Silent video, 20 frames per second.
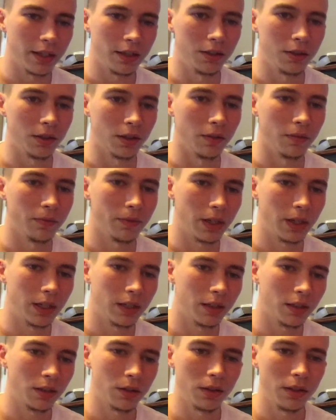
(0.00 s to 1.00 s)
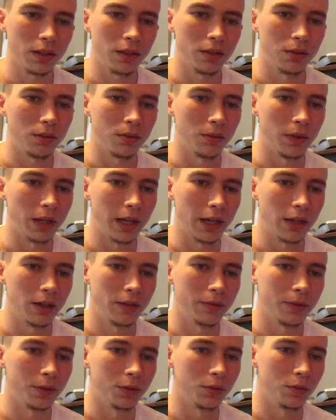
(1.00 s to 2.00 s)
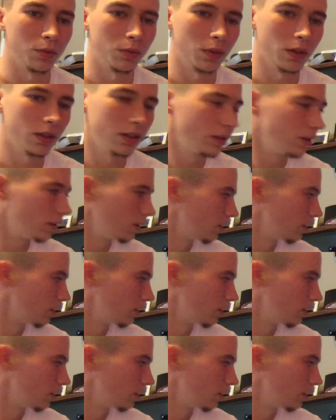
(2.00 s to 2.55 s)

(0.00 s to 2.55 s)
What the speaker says: You can fine tune it to however you want.